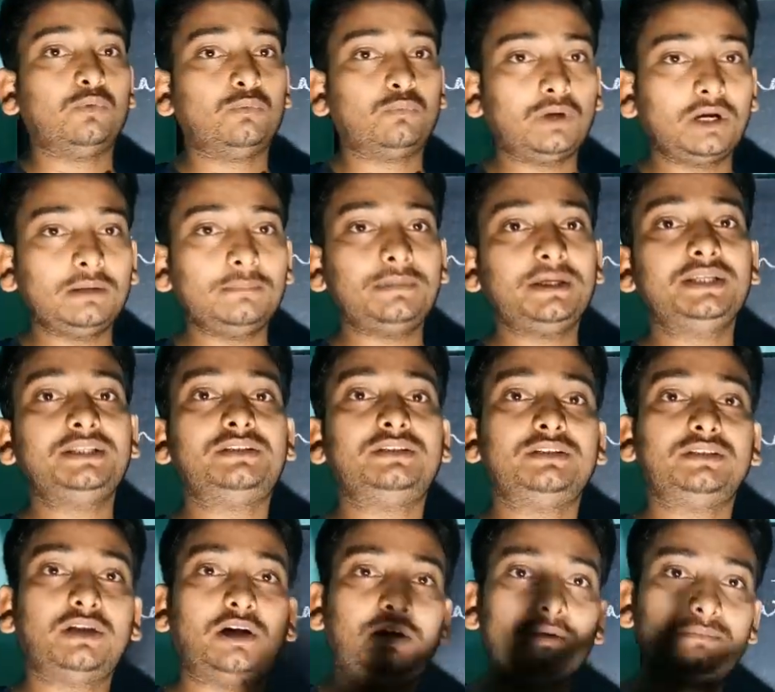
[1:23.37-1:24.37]
one by
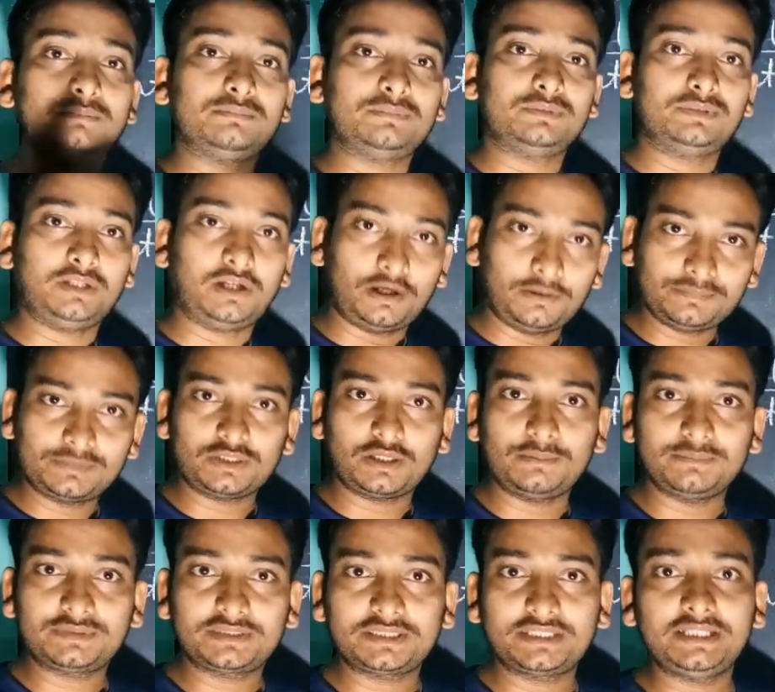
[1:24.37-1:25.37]
Noam
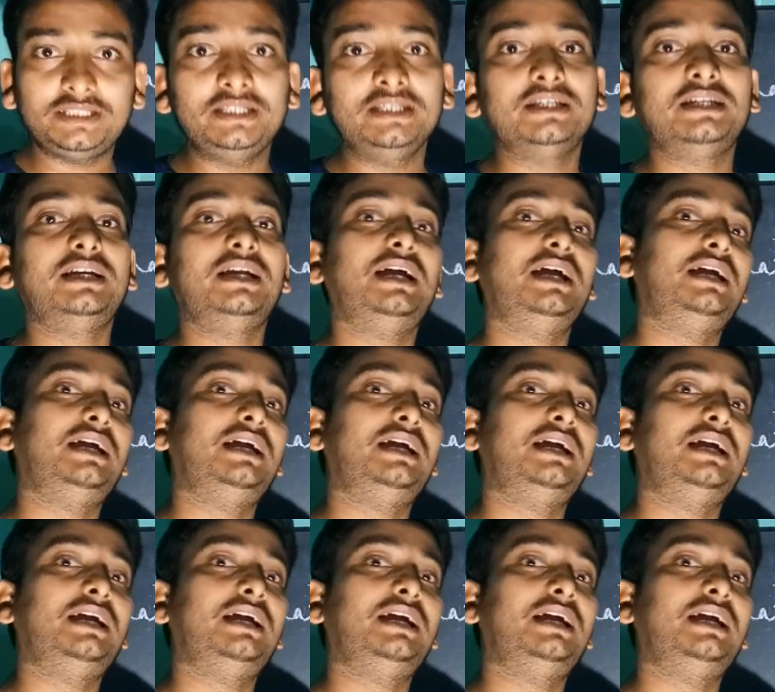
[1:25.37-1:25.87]
Chomsky